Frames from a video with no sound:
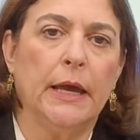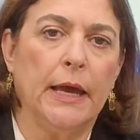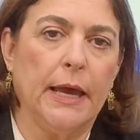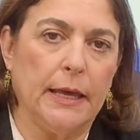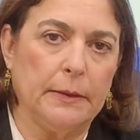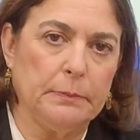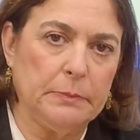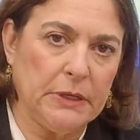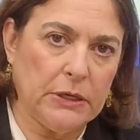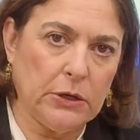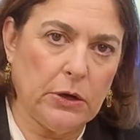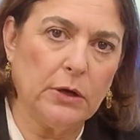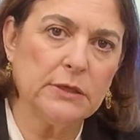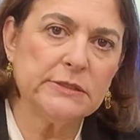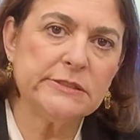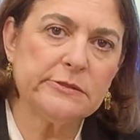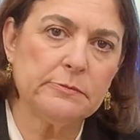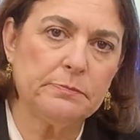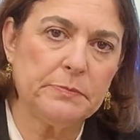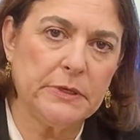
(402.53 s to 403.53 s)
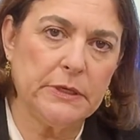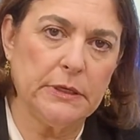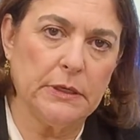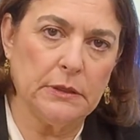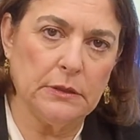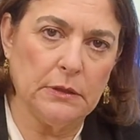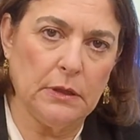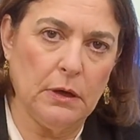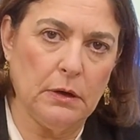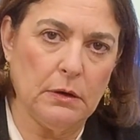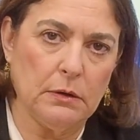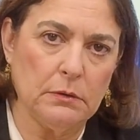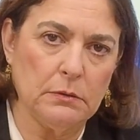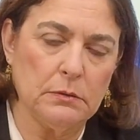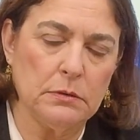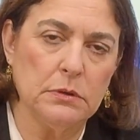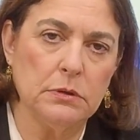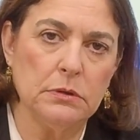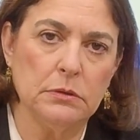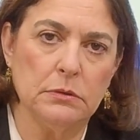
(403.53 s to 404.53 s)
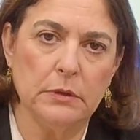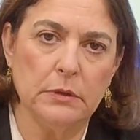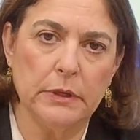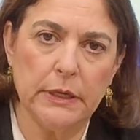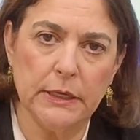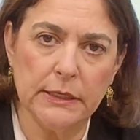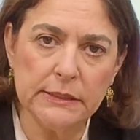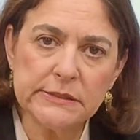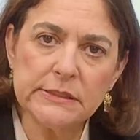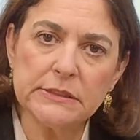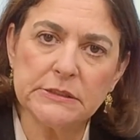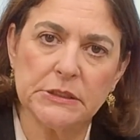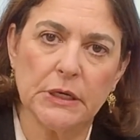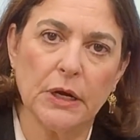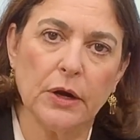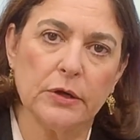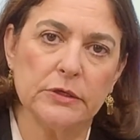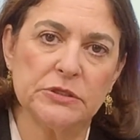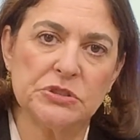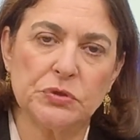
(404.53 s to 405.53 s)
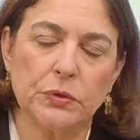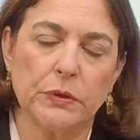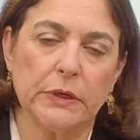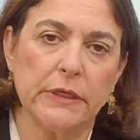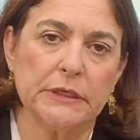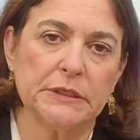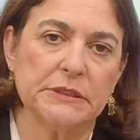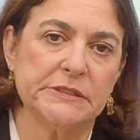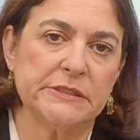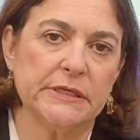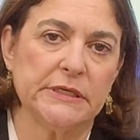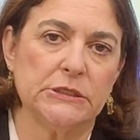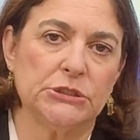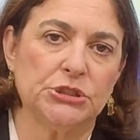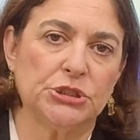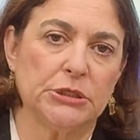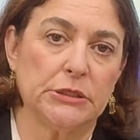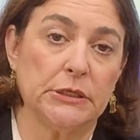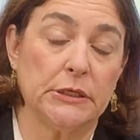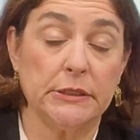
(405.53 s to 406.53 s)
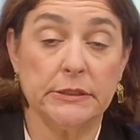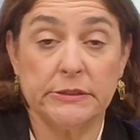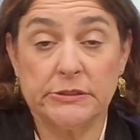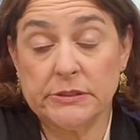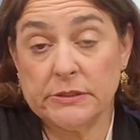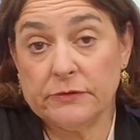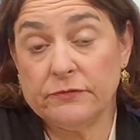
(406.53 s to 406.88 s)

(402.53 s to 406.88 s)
And because the PLO is a terrorist organization and is,